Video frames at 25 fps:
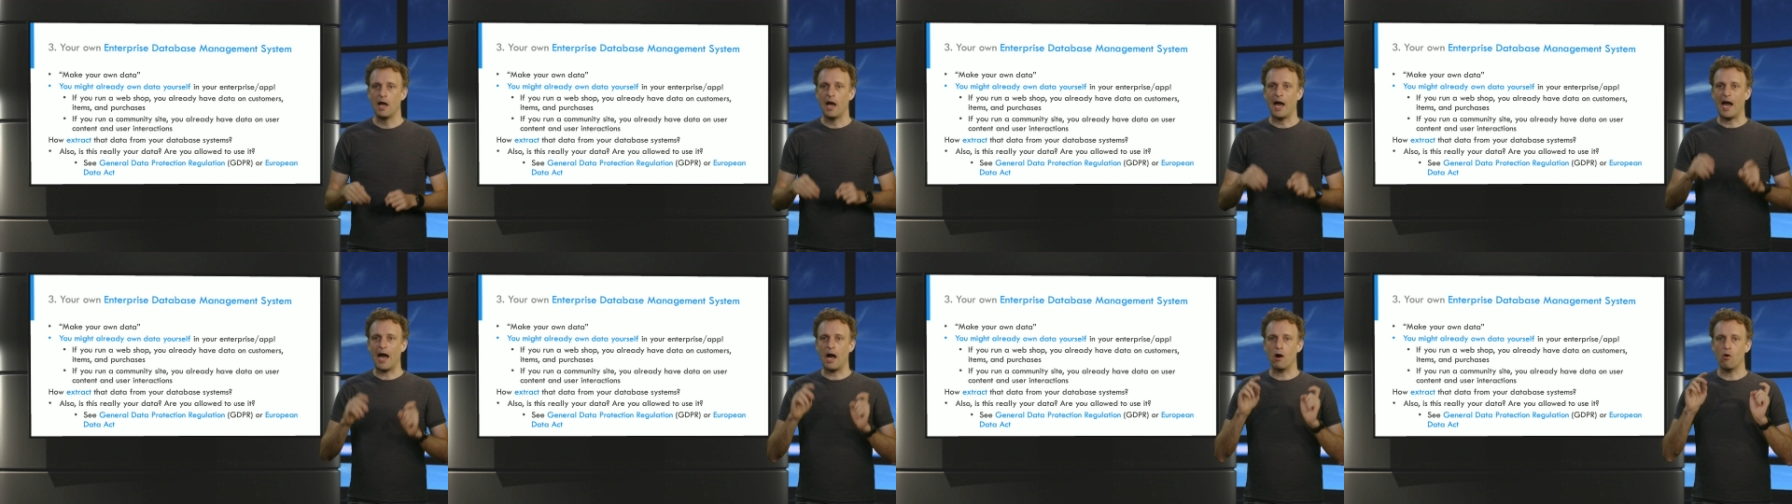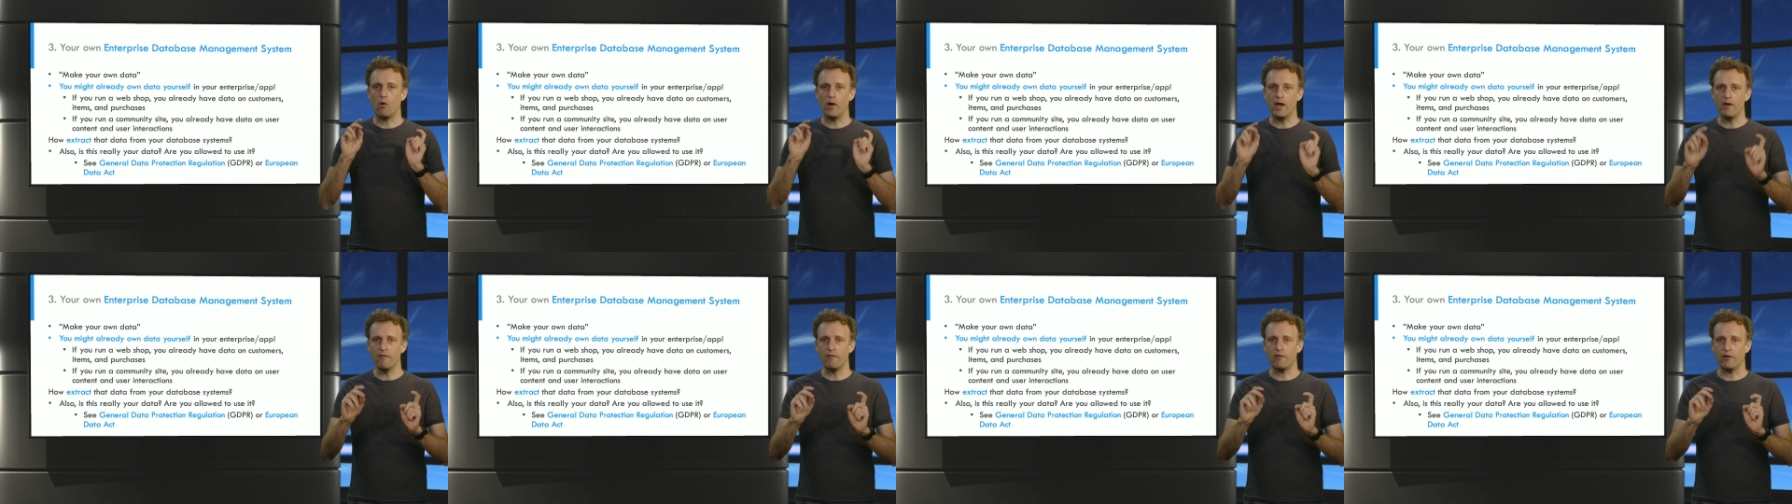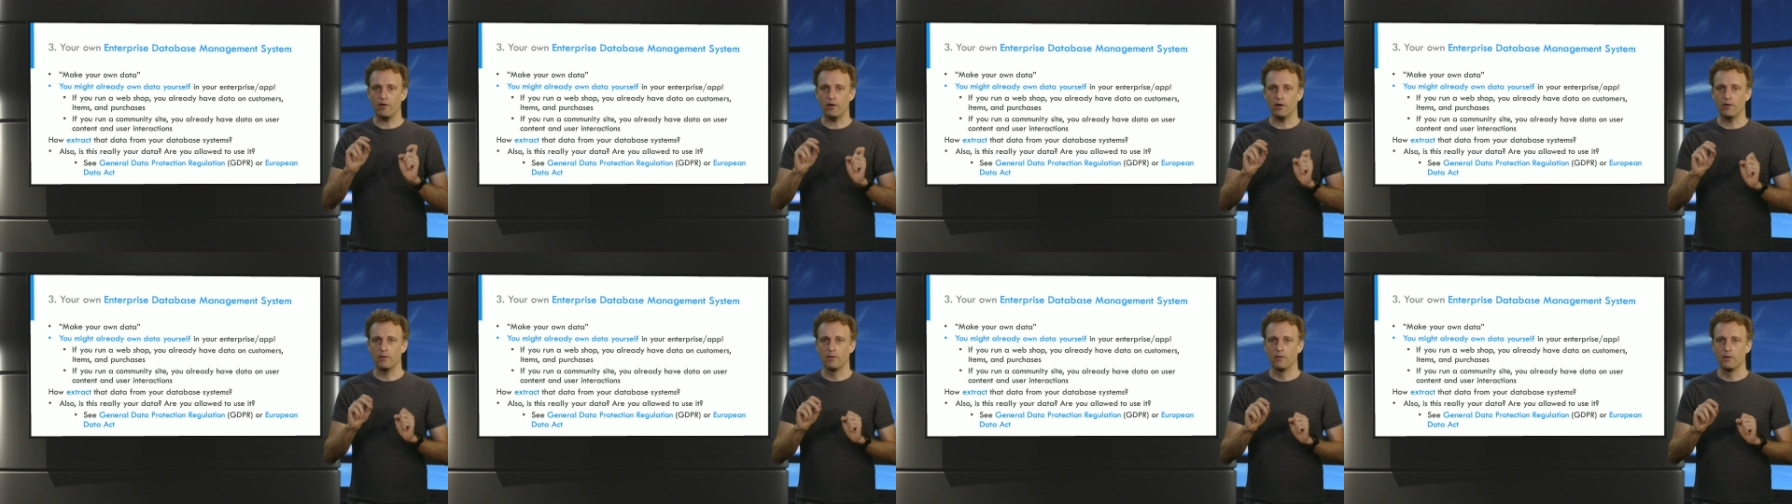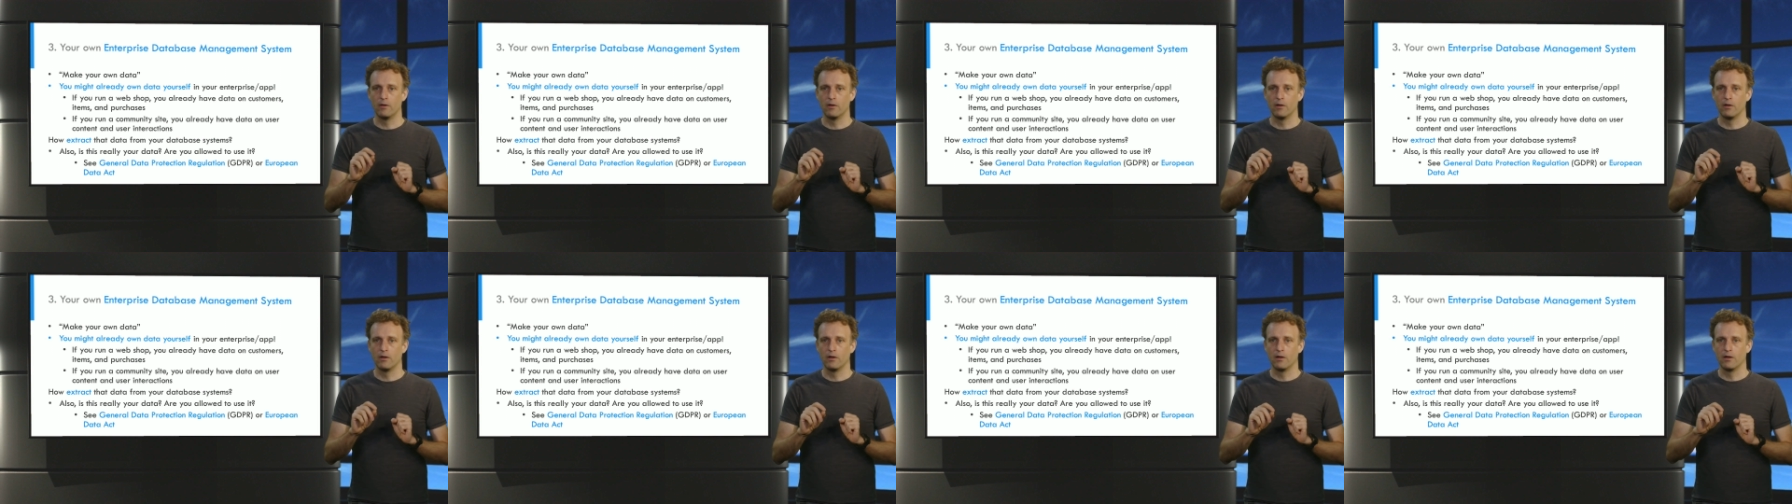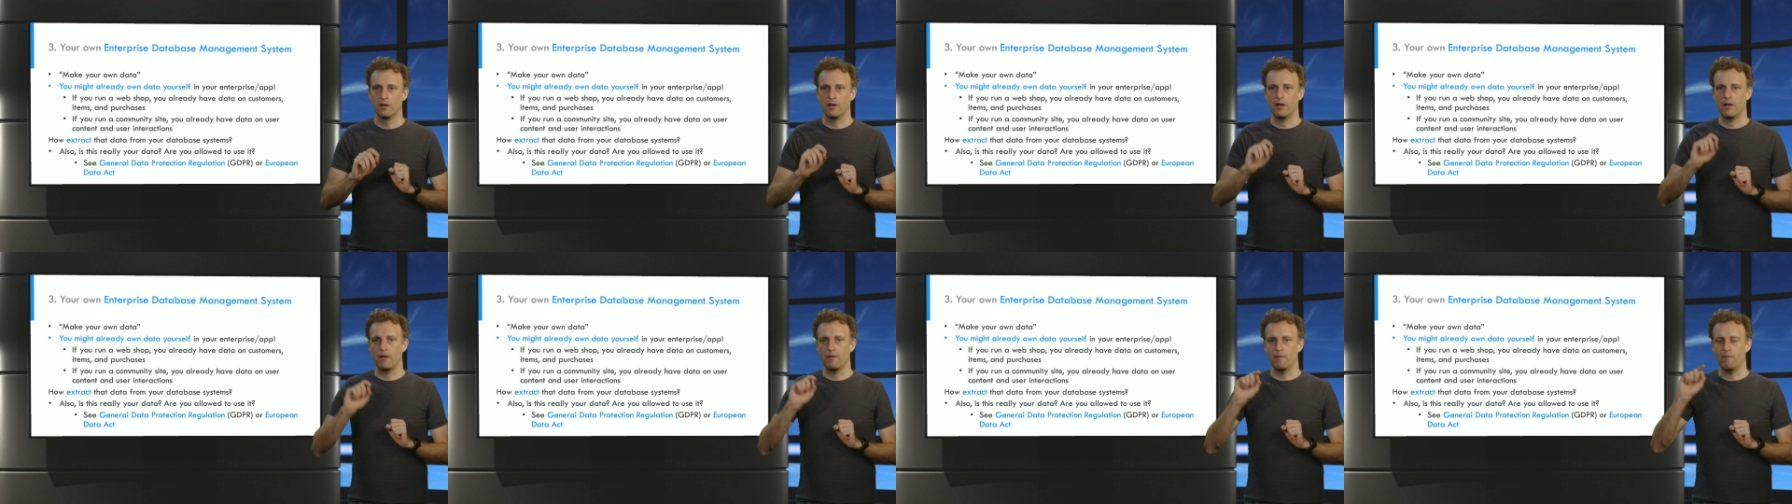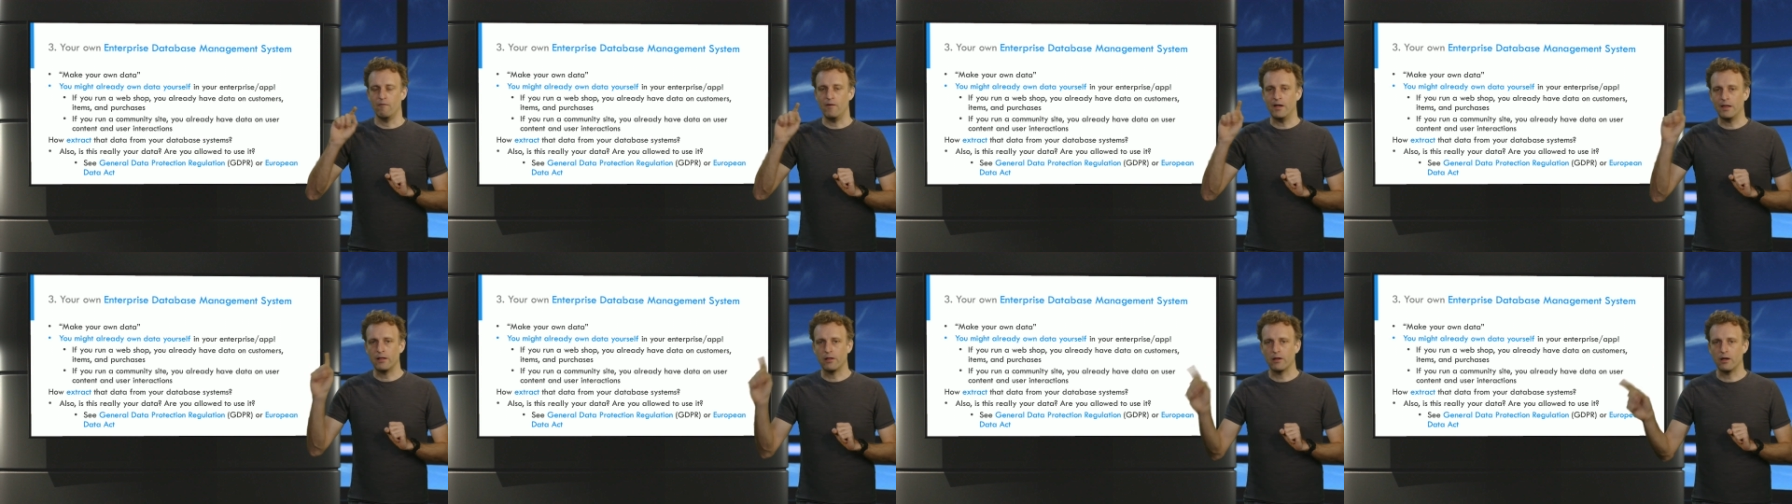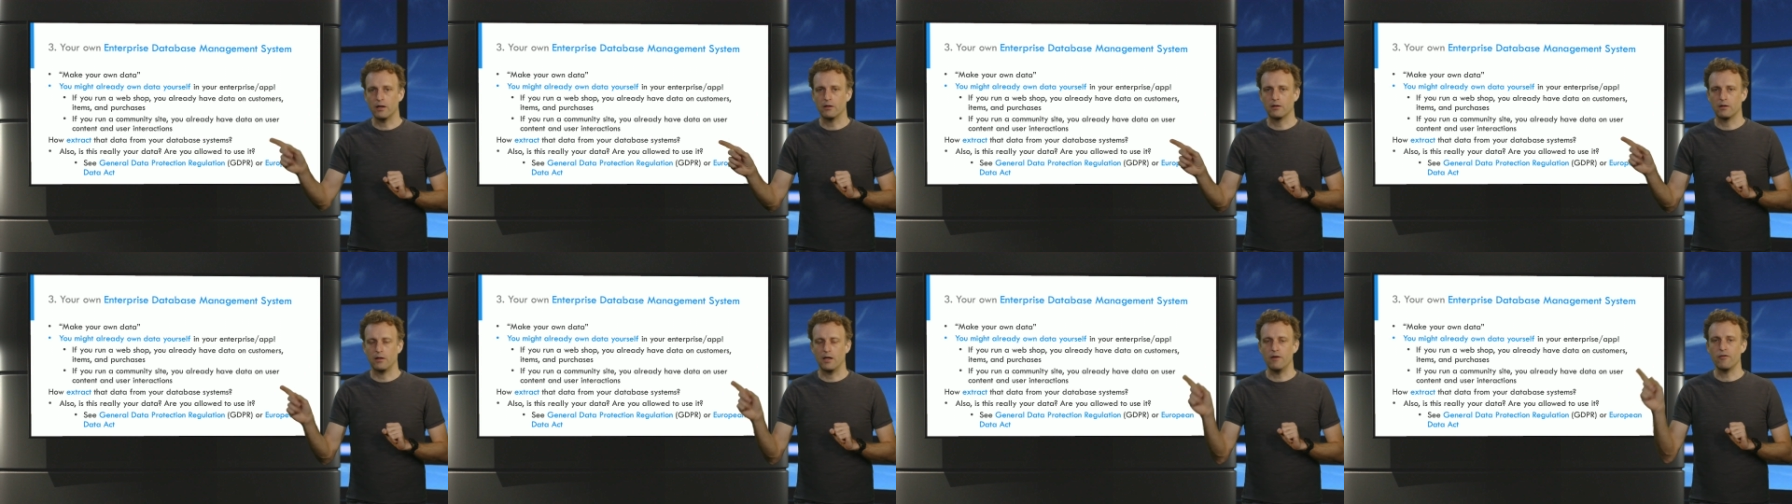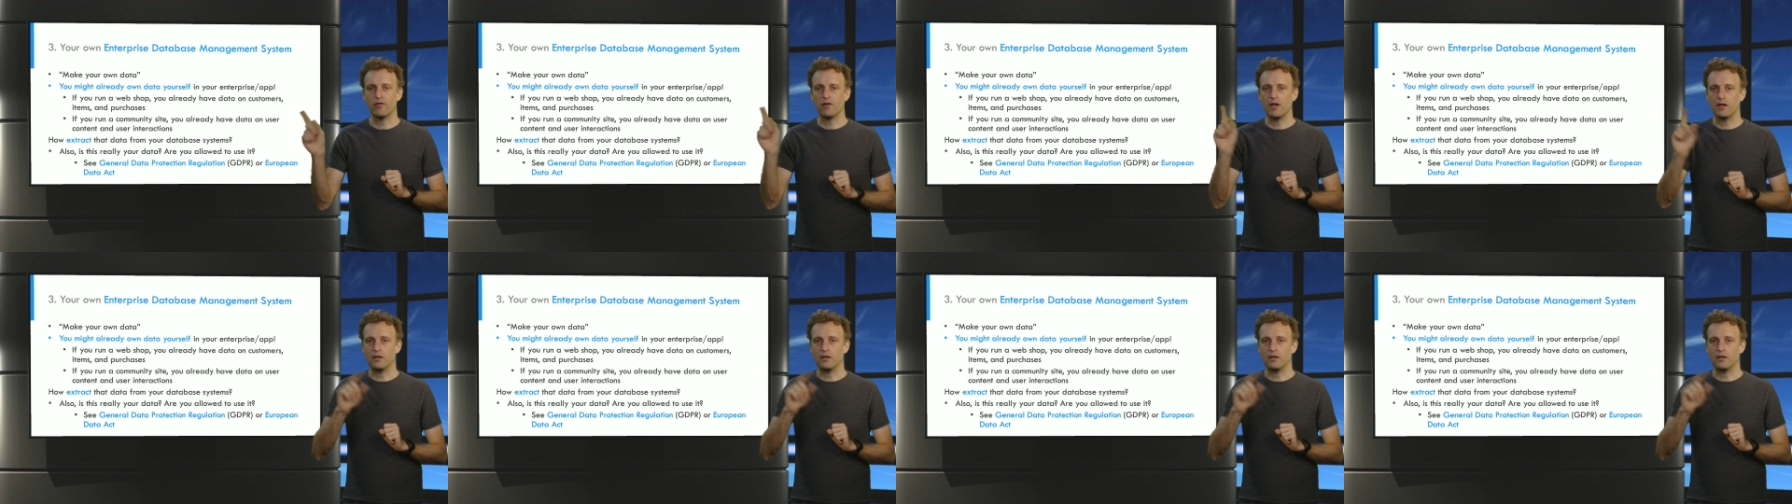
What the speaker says: However, if